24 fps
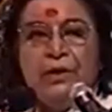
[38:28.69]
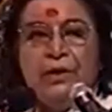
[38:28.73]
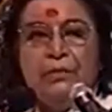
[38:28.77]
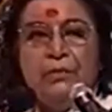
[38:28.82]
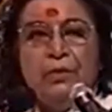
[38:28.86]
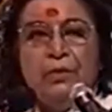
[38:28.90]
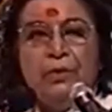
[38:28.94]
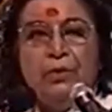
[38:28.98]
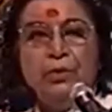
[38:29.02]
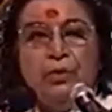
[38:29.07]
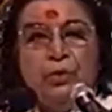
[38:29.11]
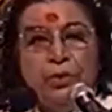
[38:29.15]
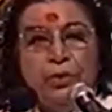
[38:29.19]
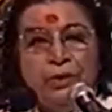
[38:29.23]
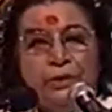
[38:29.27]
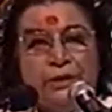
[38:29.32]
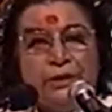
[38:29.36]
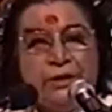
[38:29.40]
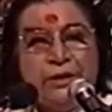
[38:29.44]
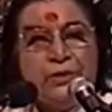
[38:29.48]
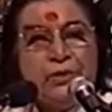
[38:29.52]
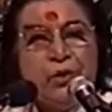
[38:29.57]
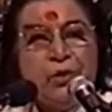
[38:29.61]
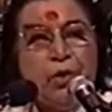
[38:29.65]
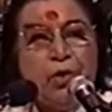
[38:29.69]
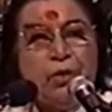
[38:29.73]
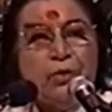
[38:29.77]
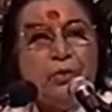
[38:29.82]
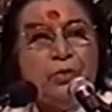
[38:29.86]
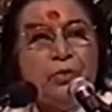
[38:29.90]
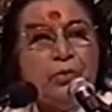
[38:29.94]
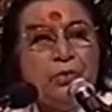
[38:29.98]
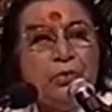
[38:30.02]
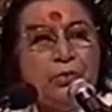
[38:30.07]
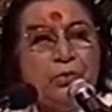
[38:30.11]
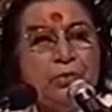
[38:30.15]
But who is this
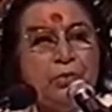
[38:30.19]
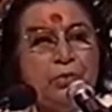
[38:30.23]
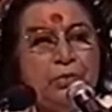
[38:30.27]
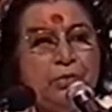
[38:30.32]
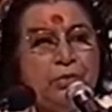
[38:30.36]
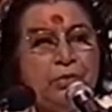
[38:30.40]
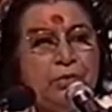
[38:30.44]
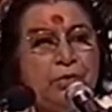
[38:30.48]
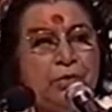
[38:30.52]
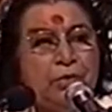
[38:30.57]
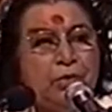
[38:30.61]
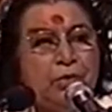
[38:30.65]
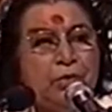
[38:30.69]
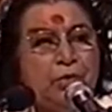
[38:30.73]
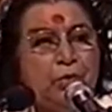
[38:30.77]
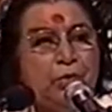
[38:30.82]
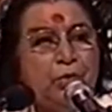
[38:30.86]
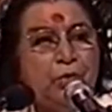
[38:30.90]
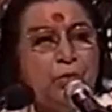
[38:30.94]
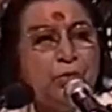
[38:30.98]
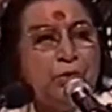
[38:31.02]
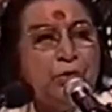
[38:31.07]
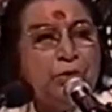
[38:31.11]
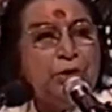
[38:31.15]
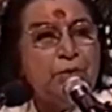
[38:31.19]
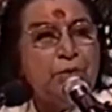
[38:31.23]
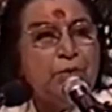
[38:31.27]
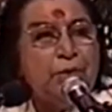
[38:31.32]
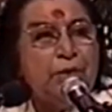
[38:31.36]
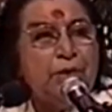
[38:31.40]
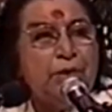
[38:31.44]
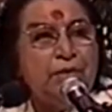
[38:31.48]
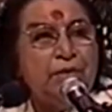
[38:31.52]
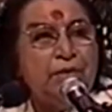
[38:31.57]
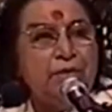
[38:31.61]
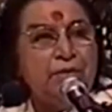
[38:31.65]
auto? Who is the
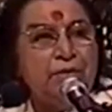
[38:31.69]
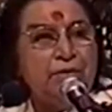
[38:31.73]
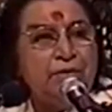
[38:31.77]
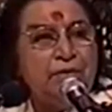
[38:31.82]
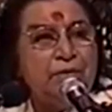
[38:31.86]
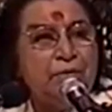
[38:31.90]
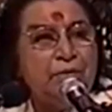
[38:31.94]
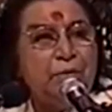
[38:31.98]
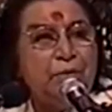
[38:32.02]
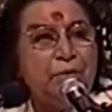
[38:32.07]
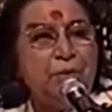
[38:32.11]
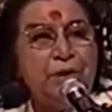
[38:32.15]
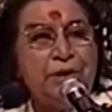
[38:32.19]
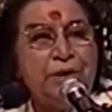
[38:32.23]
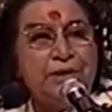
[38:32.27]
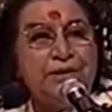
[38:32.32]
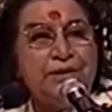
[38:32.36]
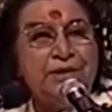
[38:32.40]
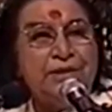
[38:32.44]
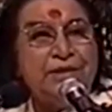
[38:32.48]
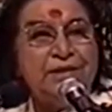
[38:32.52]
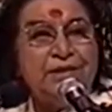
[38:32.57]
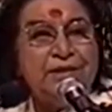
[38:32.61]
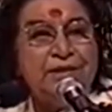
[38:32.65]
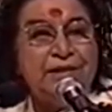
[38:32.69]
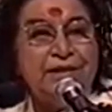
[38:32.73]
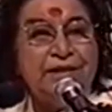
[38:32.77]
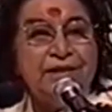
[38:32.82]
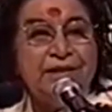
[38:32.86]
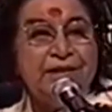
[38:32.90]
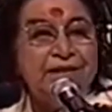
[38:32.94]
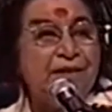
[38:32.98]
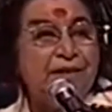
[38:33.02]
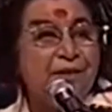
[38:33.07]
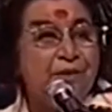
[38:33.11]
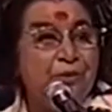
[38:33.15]
one who does it?
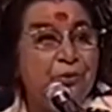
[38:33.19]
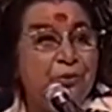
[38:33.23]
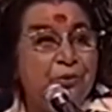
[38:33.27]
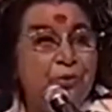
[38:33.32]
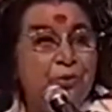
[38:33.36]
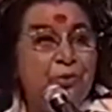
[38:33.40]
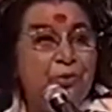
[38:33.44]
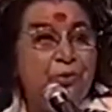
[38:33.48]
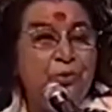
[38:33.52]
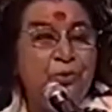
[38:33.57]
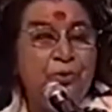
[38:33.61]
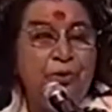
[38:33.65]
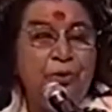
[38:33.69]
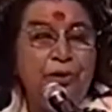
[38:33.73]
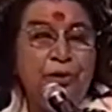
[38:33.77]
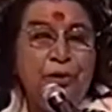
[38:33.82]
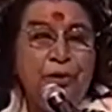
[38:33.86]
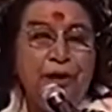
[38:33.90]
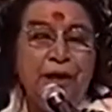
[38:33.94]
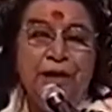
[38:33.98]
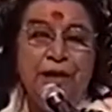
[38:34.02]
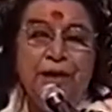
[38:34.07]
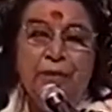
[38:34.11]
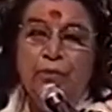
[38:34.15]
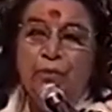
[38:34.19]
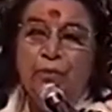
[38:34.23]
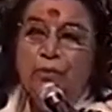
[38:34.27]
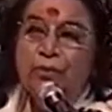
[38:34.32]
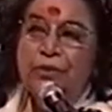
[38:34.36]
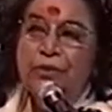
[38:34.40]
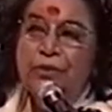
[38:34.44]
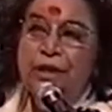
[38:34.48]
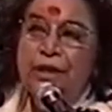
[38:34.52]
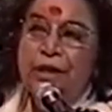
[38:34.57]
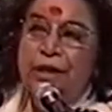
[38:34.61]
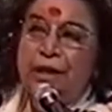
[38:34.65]
They don't know. At the
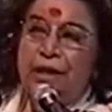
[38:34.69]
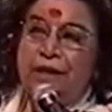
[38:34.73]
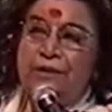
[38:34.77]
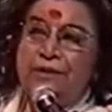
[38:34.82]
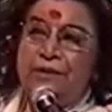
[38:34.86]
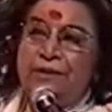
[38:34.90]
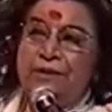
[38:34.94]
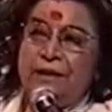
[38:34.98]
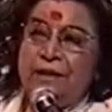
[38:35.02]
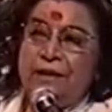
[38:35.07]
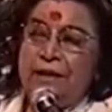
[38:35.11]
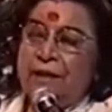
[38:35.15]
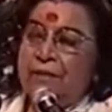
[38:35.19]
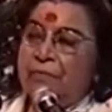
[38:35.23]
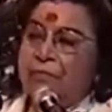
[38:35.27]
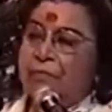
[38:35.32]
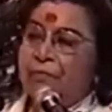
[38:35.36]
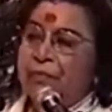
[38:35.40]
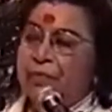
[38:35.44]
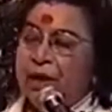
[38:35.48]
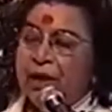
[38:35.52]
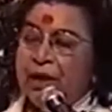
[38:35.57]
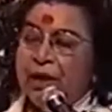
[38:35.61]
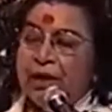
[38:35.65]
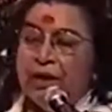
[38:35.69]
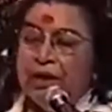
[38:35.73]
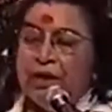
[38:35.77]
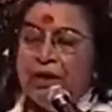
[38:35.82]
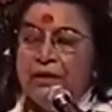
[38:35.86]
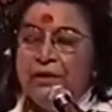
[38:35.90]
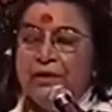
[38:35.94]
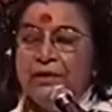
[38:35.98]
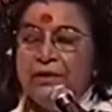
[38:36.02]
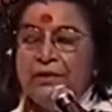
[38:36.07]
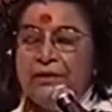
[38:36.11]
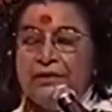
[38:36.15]
most they can say
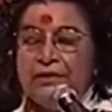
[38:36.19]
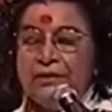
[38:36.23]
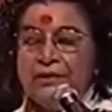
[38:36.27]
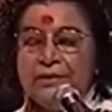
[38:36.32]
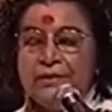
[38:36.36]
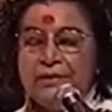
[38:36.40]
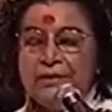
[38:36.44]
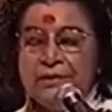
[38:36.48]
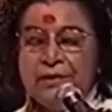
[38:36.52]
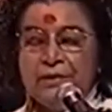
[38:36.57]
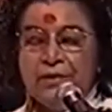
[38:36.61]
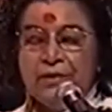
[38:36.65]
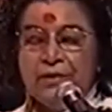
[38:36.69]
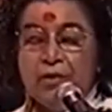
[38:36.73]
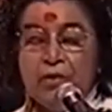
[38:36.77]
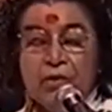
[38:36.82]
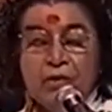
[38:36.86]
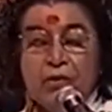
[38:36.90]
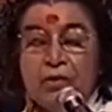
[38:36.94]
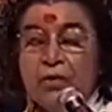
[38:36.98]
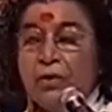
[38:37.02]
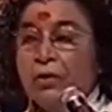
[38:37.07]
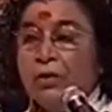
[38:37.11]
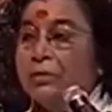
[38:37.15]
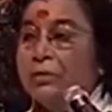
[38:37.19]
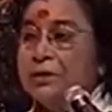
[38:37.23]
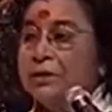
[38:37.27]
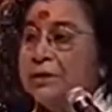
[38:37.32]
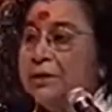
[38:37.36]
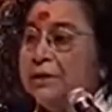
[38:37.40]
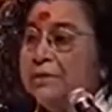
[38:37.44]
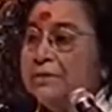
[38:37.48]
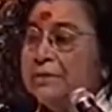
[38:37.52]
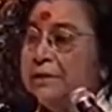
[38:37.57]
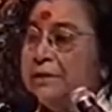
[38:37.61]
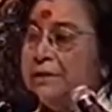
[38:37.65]
it is autonomous
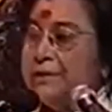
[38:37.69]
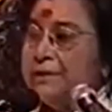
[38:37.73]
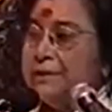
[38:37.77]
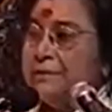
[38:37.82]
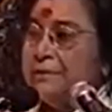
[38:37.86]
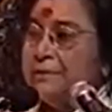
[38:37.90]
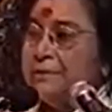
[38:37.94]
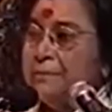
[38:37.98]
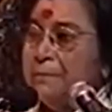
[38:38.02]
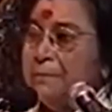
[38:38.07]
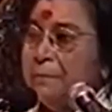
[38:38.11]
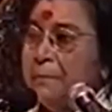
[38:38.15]
nervous system.